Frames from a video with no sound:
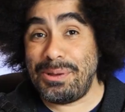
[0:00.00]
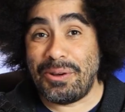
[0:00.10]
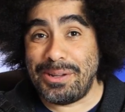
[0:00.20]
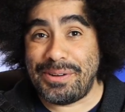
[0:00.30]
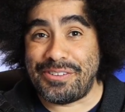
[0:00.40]
we
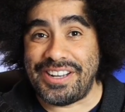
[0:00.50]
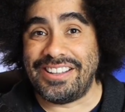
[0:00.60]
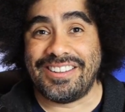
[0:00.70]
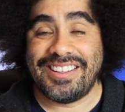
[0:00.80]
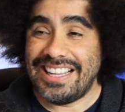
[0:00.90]
want to be
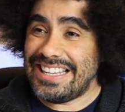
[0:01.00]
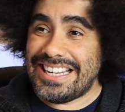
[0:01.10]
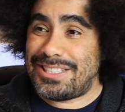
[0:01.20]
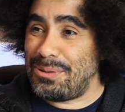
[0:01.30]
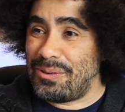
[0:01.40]
real.
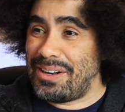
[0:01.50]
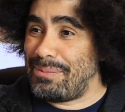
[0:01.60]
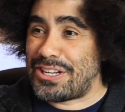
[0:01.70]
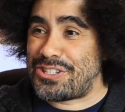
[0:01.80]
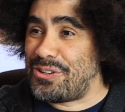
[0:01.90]
Yes, we want to
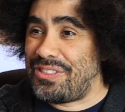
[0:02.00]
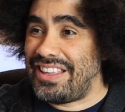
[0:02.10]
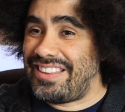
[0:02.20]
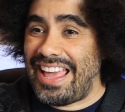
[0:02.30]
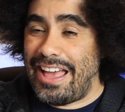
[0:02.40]
make sure
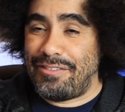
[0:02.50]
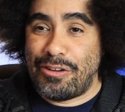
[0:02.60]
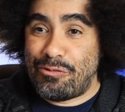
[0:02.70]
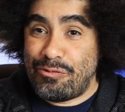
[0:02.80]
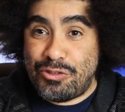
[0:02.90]
that they have
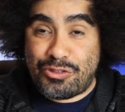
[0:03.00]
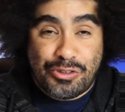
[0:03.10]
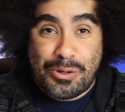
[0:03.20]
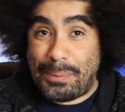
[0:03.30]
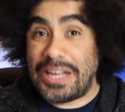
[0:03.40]
a
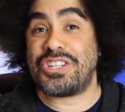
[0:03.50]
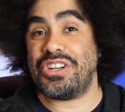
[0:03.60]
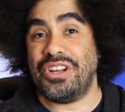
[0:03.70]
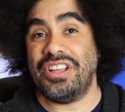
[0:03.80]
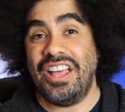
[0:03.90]
true
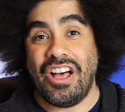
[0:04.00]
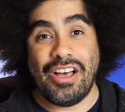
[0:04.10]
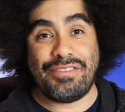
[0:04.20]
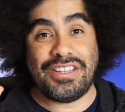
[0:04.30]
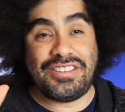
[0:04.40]
picture of the